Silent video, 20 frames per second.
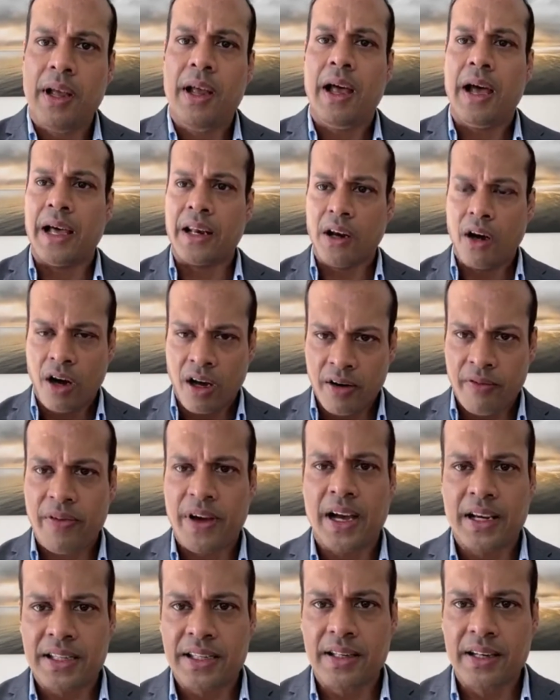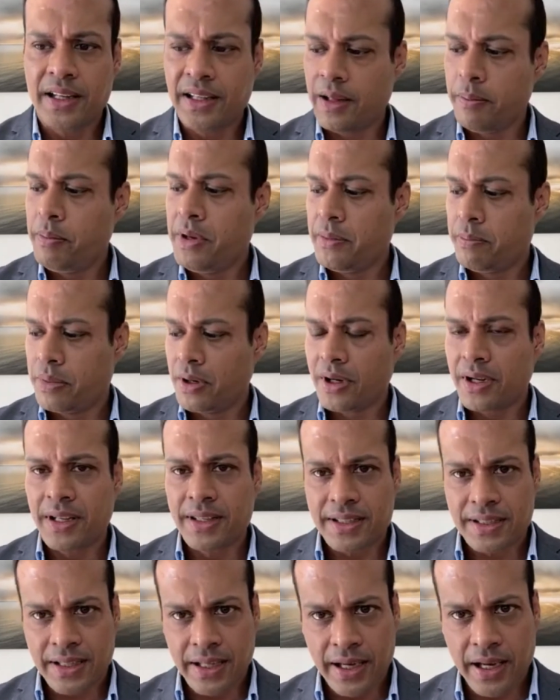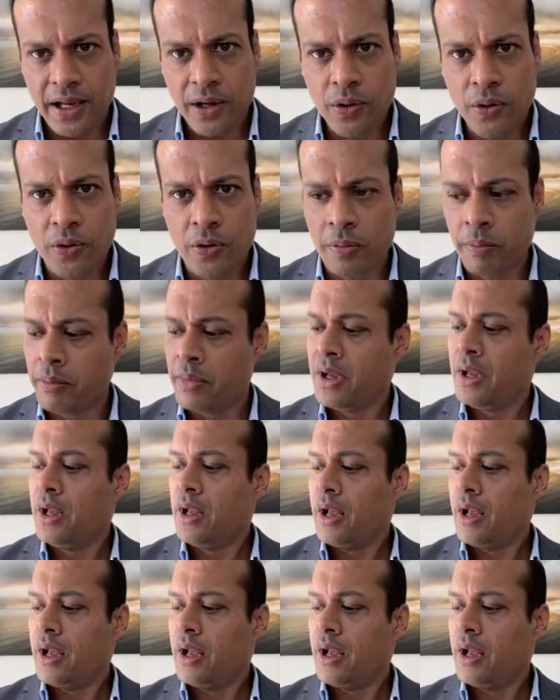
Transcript: and unvaccinated people could stay at home